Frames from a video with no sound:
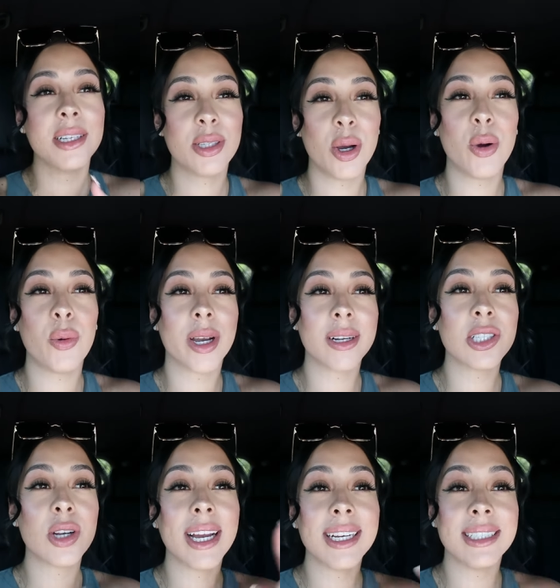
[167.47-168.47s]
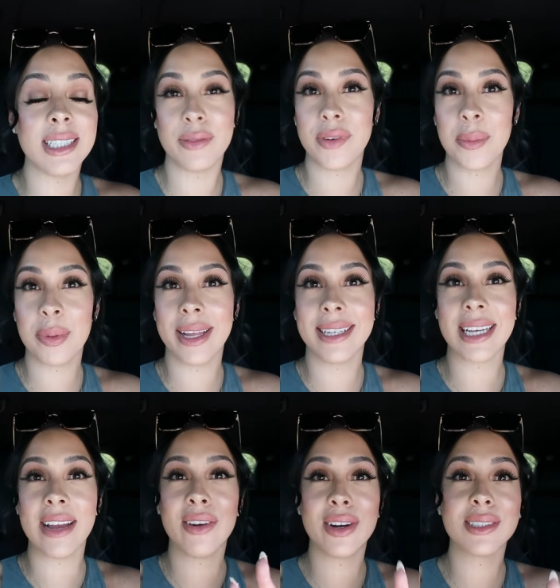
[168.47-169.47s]
So we're gonna try a different place.
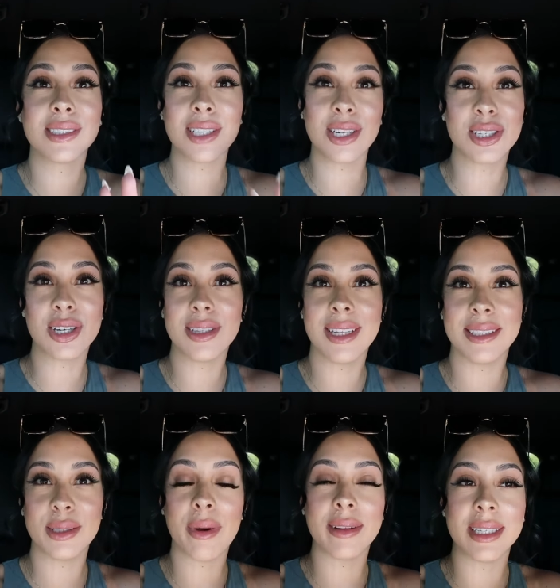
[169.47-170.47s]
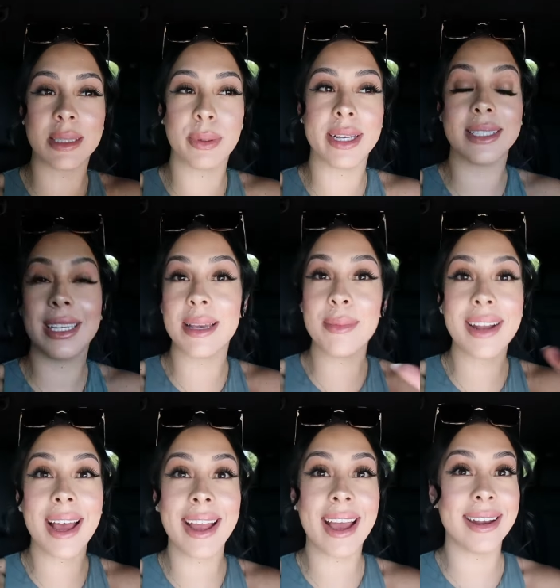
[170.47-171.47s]
I've heard such good things about this place. Him
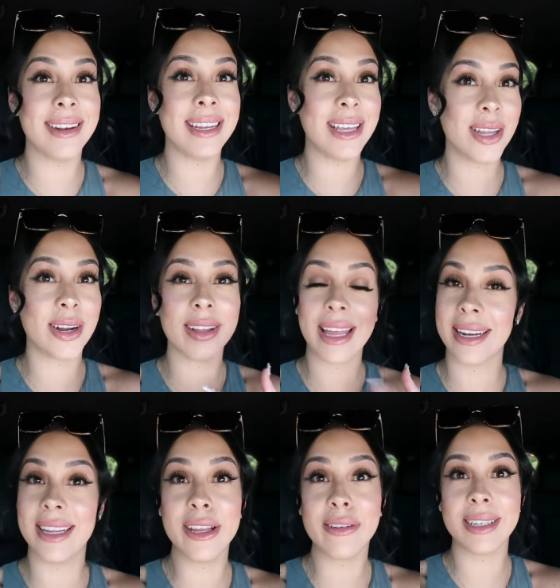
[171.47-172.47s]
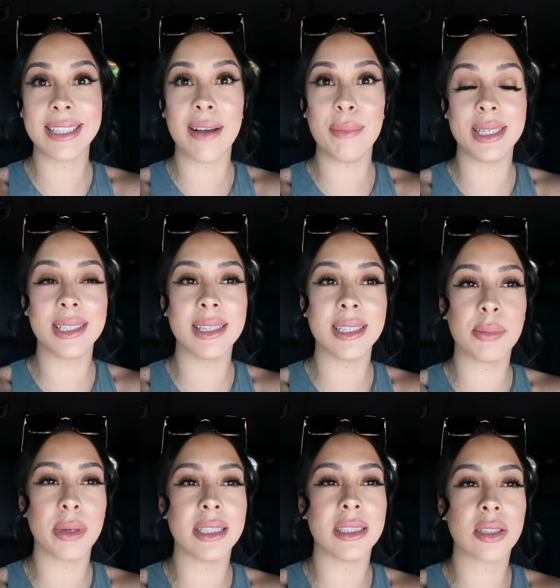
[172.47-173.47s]
and I, neither, like neither of us have been to this
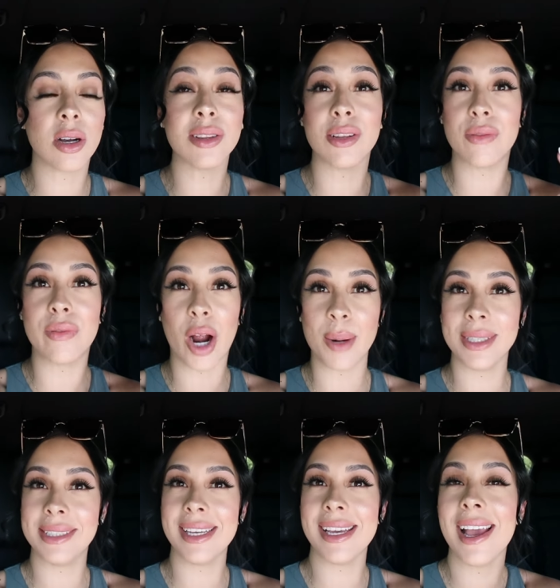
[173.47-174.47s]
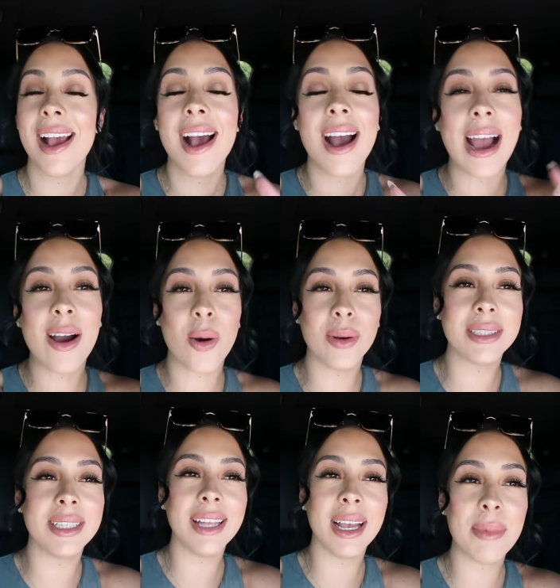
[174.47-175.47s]
place. It's called The Pharmacy. I
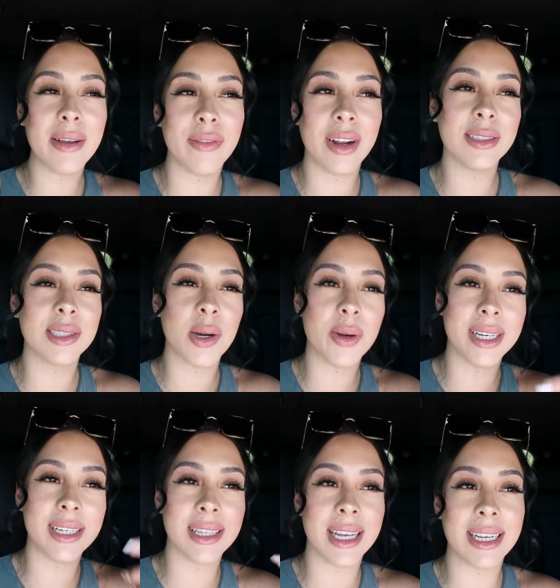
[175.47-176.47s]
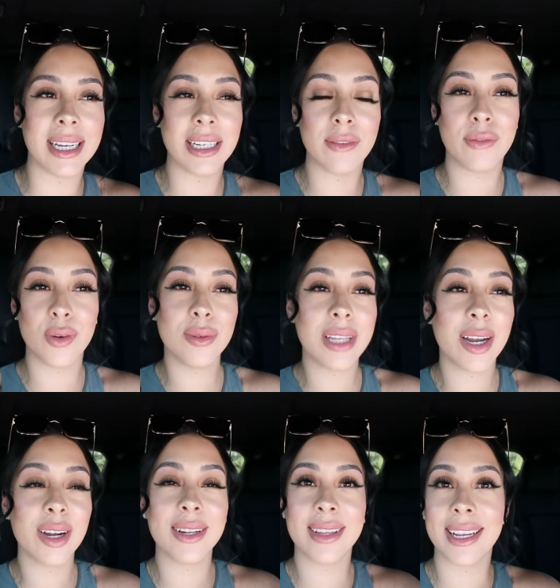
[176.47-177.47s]
always see like my friends going and like getting food
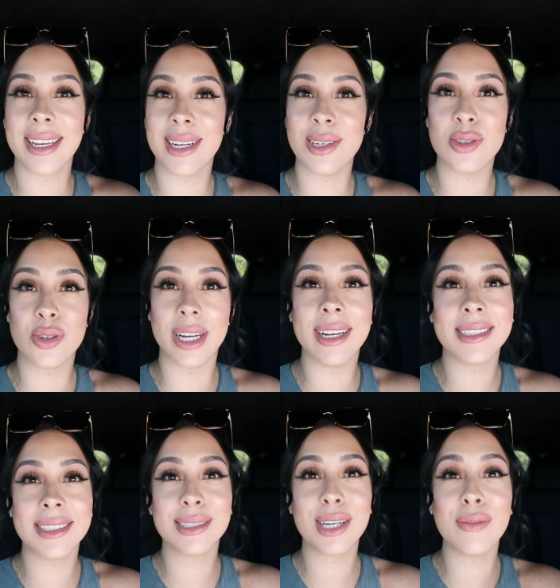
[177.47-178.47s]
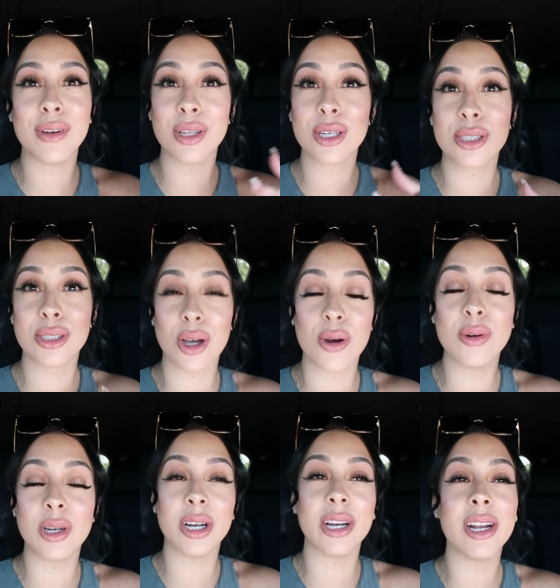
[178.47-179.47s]
there and like getting drinks and stuff. It looks so
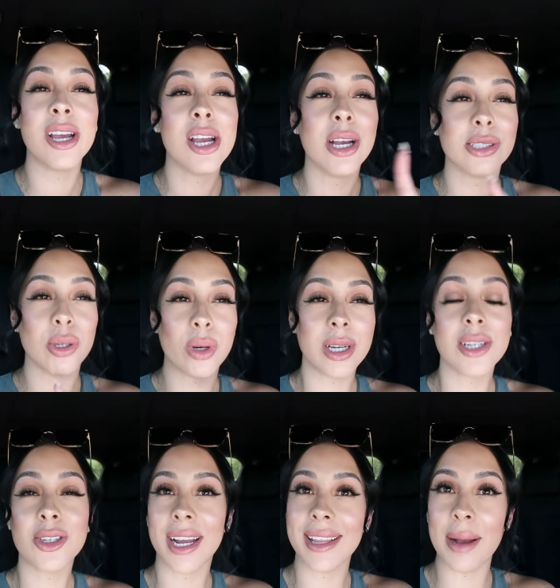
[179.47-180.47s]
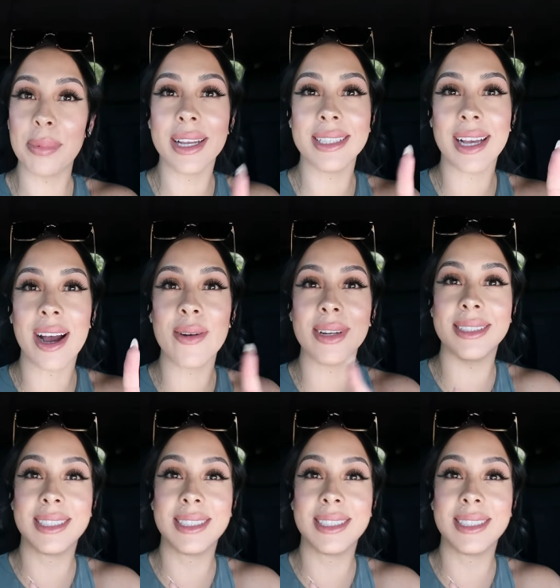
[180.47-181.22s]
good. So we're gonna try that place out